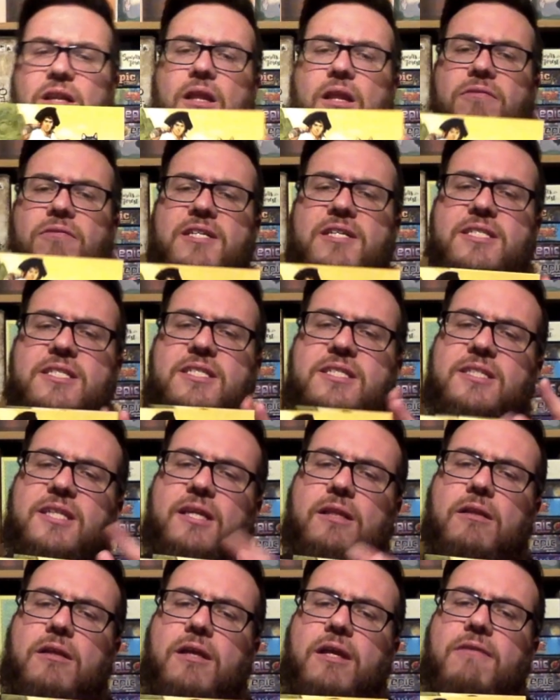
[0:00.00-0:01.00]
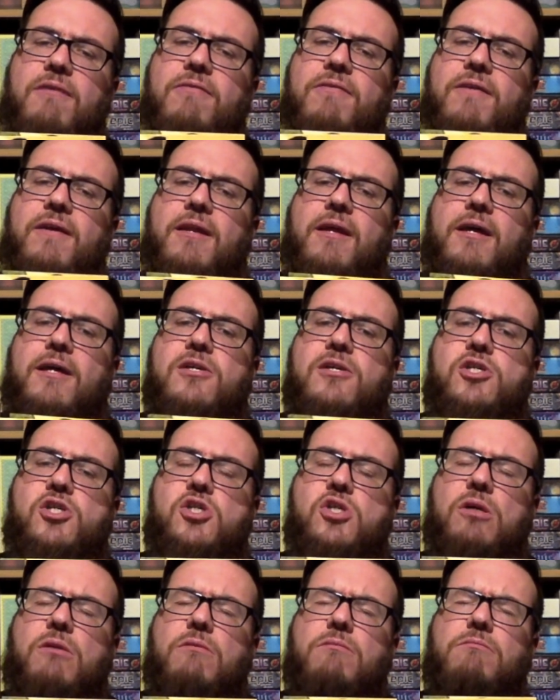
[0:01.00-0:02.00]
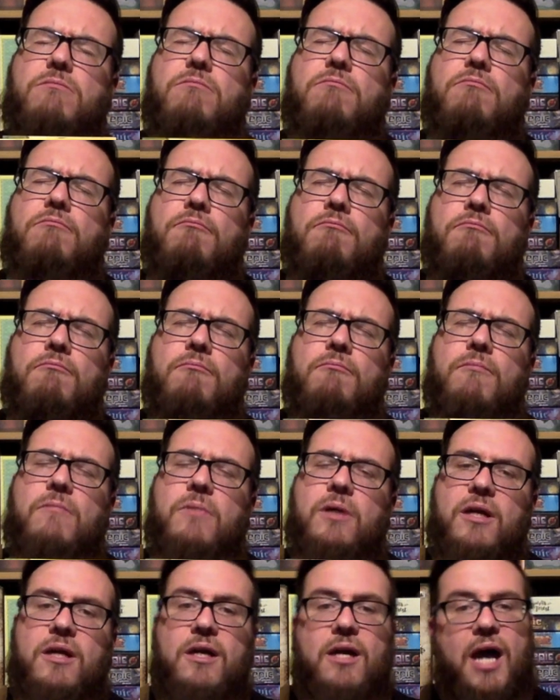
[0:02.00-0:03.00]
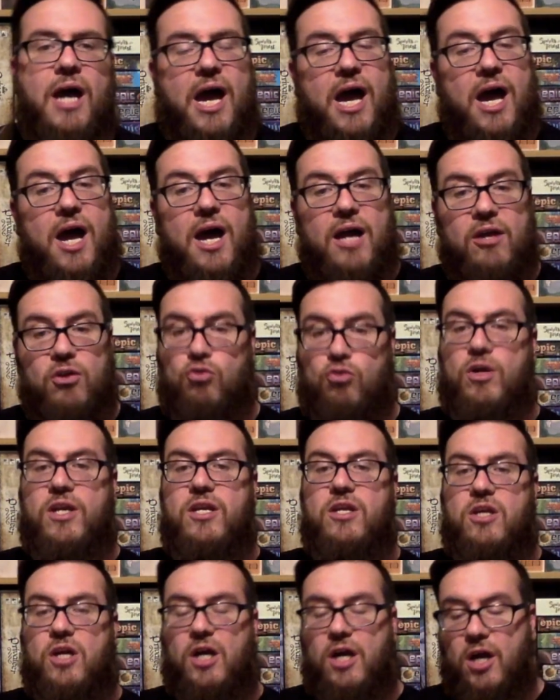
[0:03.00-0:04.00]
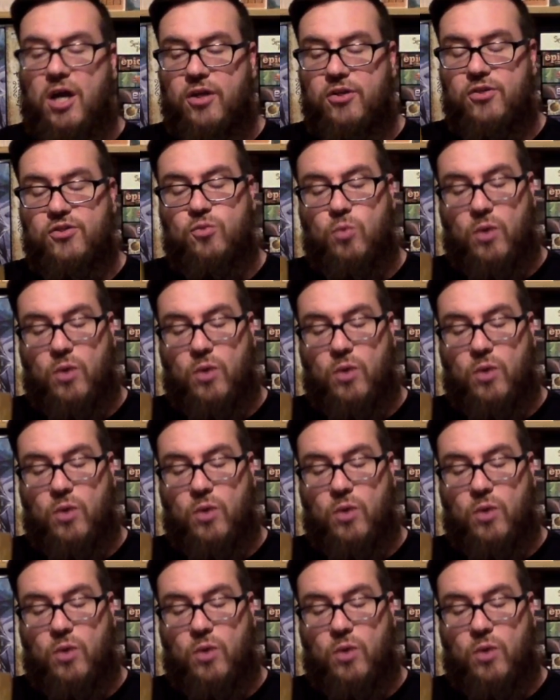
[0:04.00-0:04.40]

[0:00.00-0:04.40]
lovely silky finish. And great card as